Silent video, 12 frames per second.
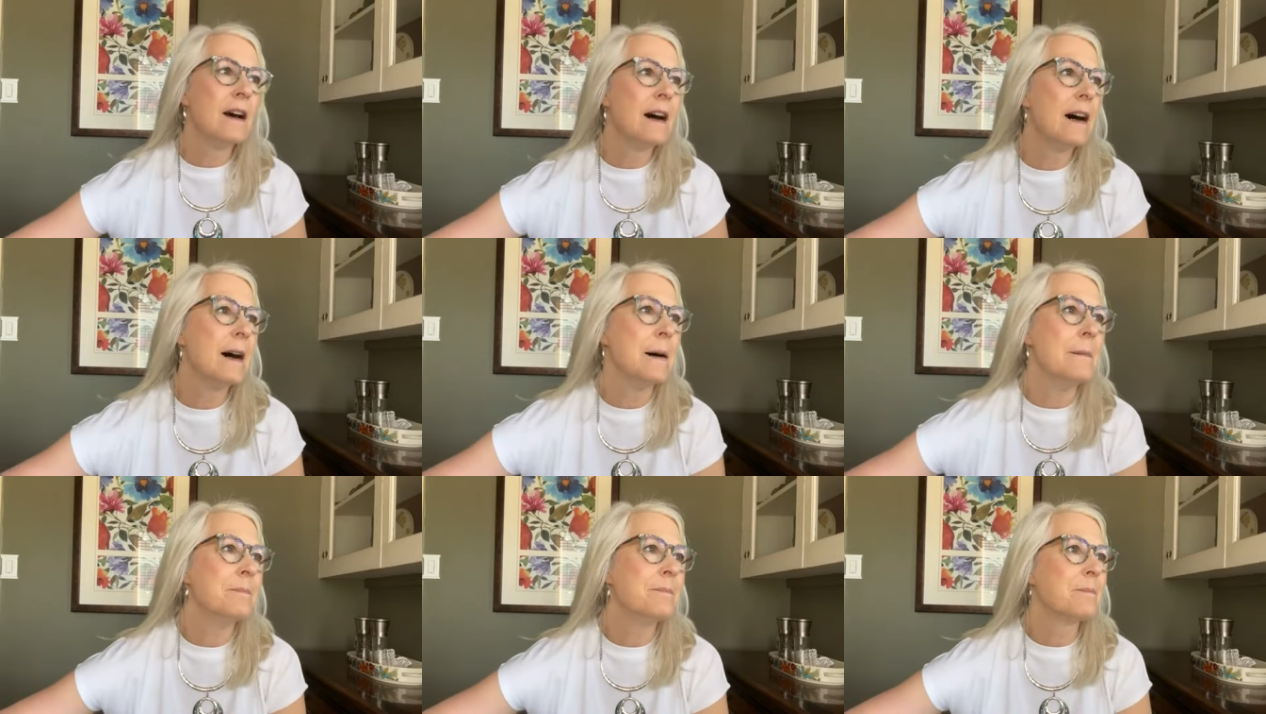
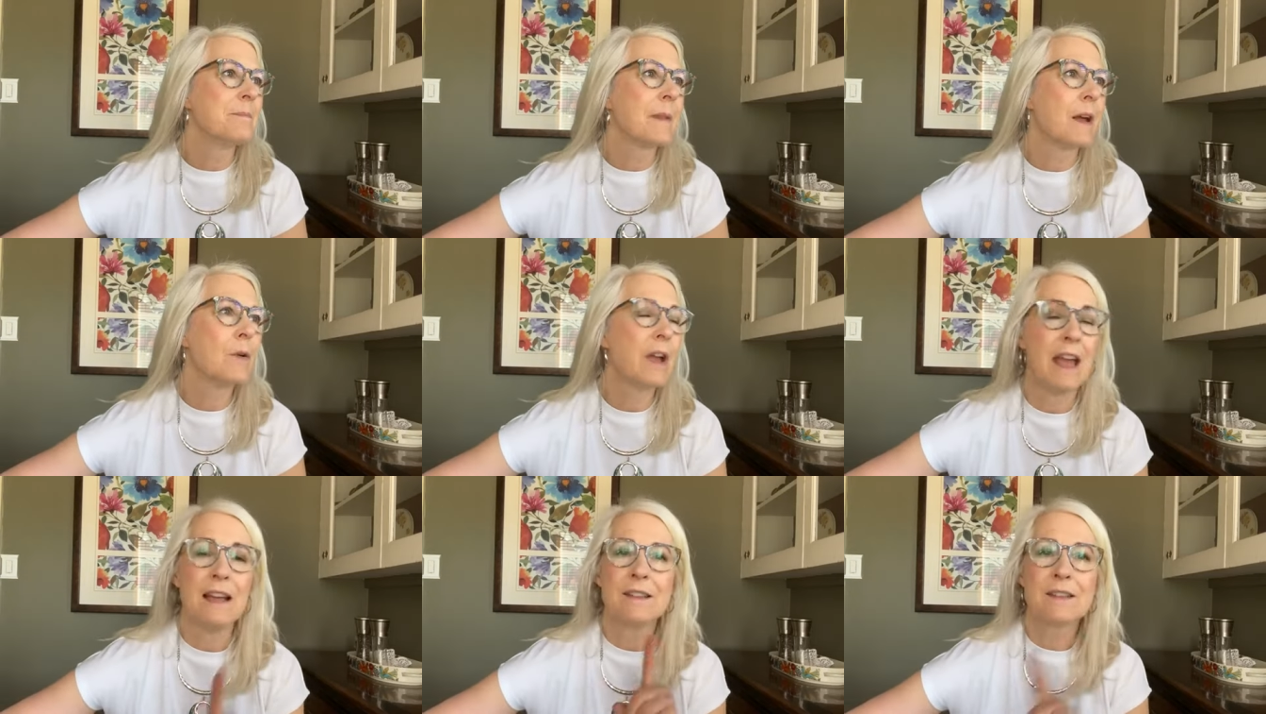Um,
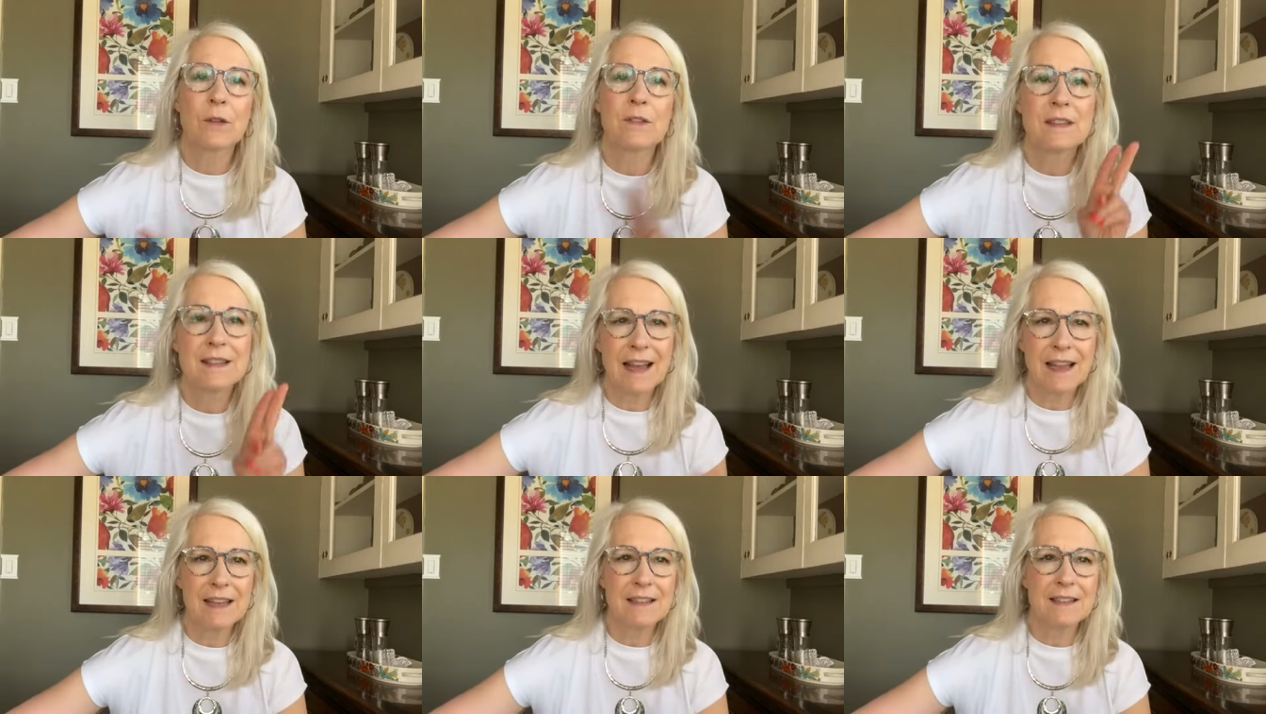okay, so the
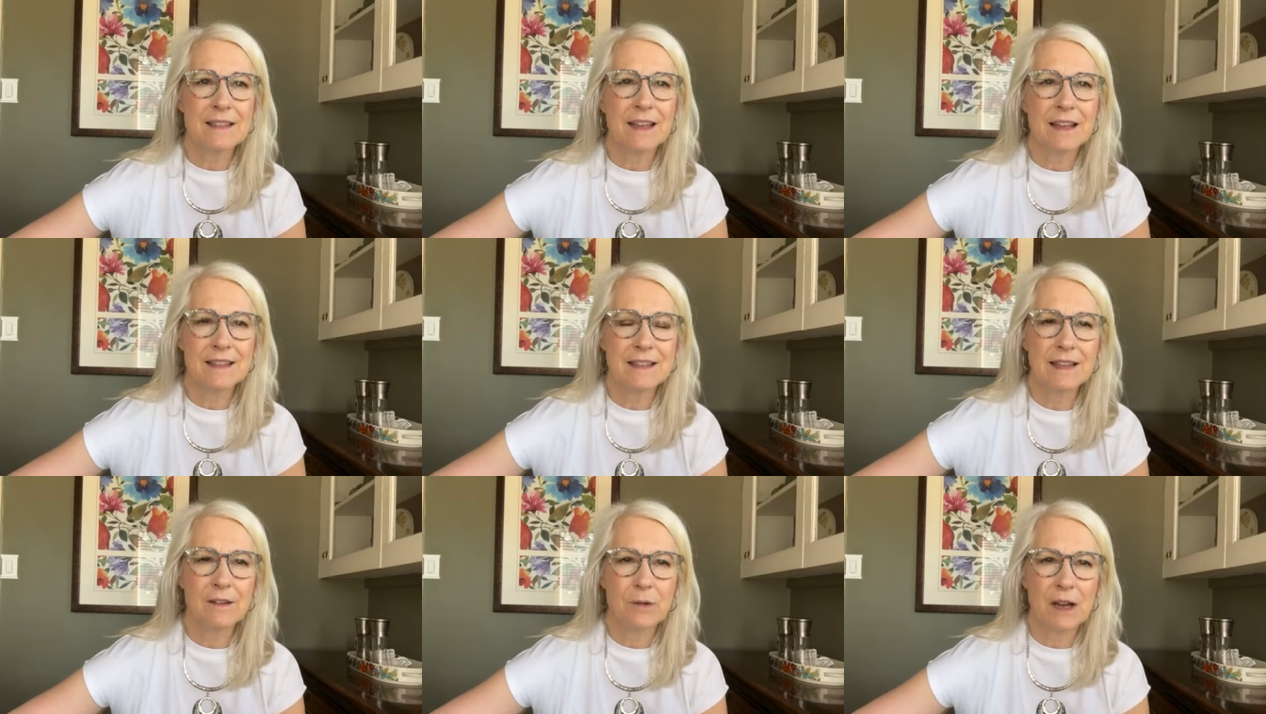second
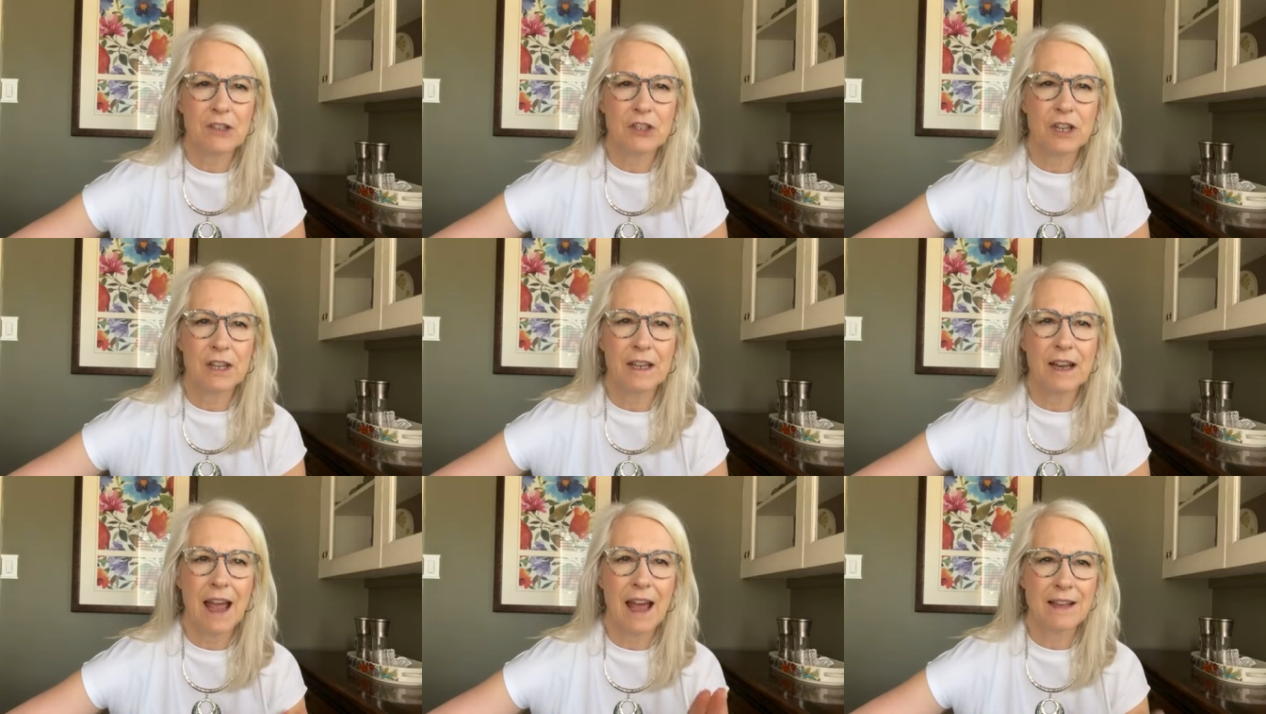
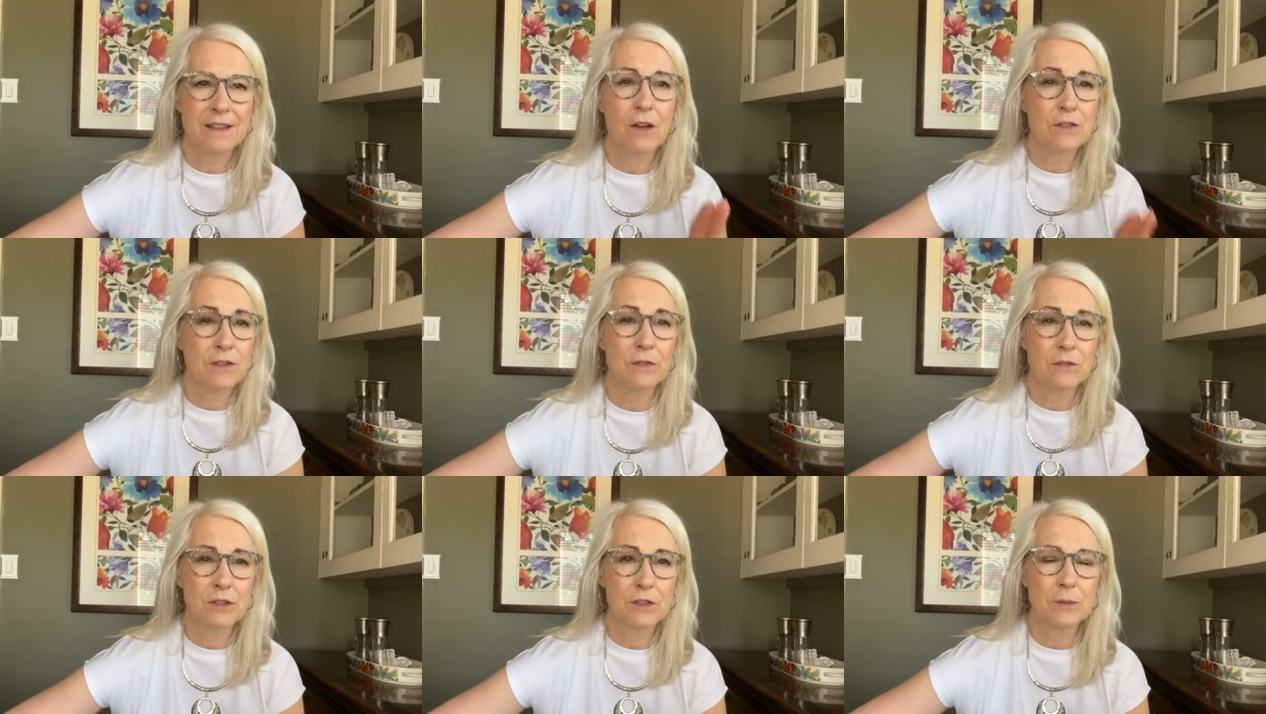consideration has also
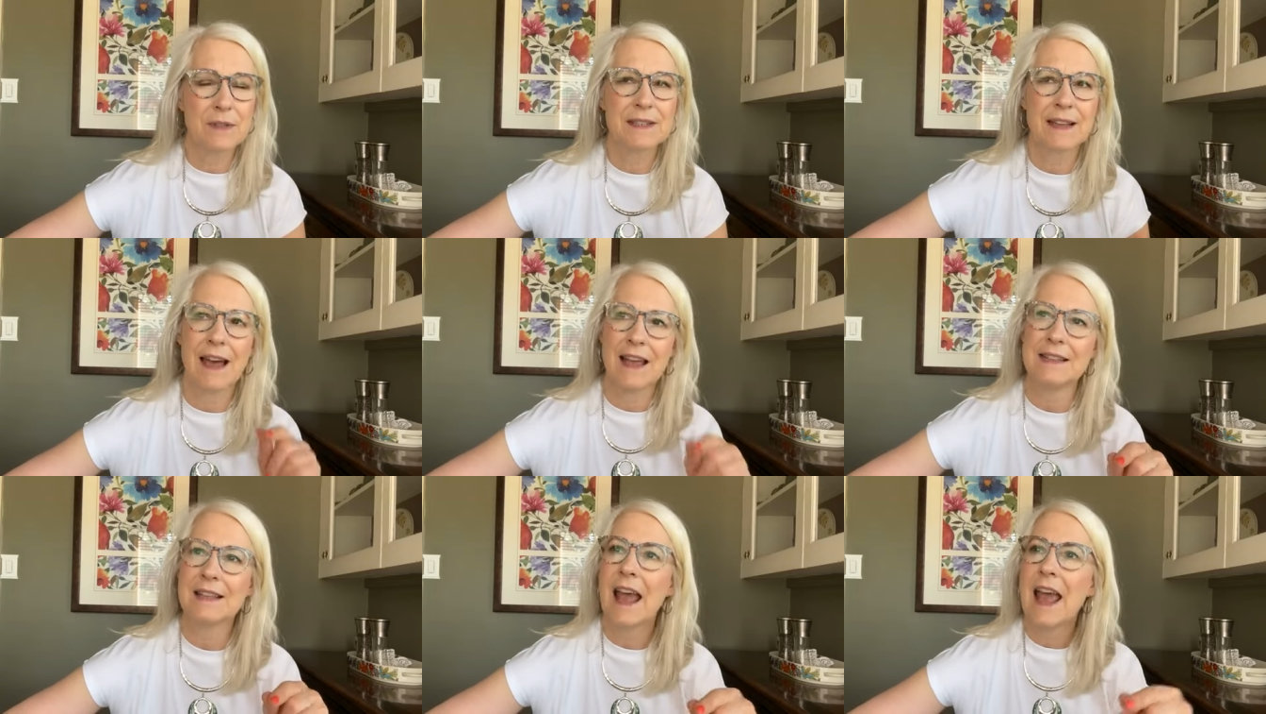to do with
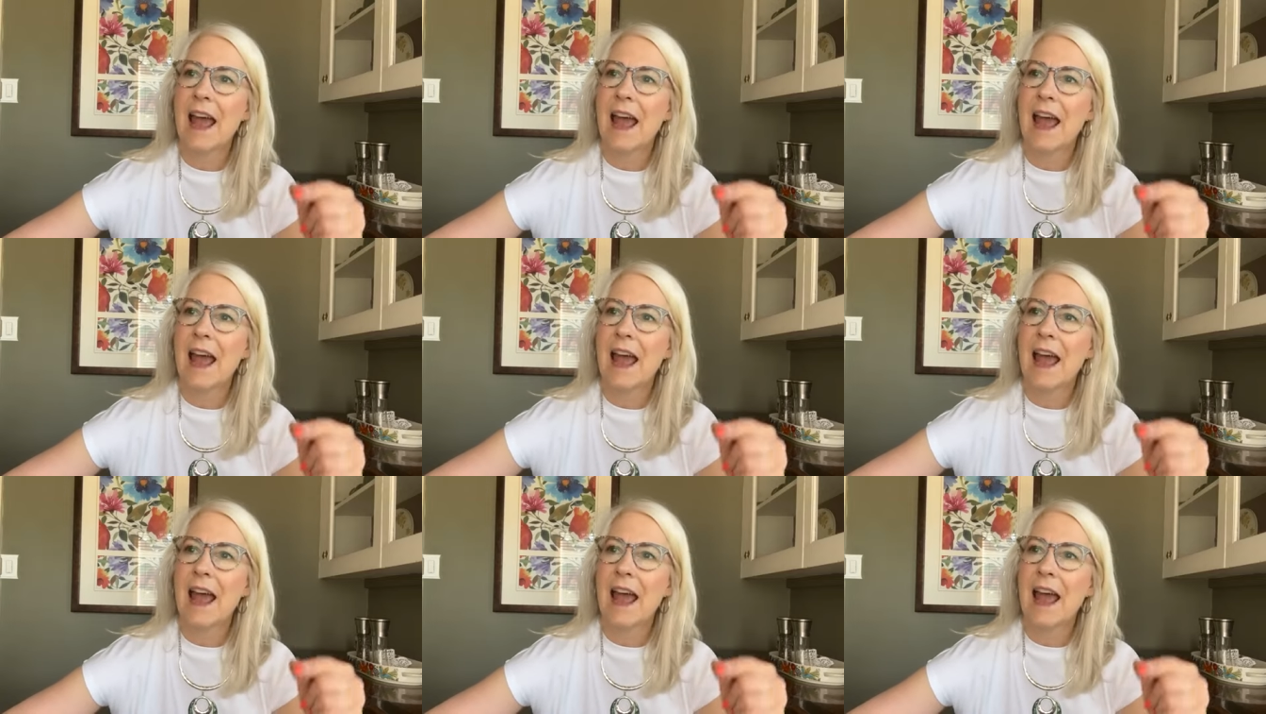size,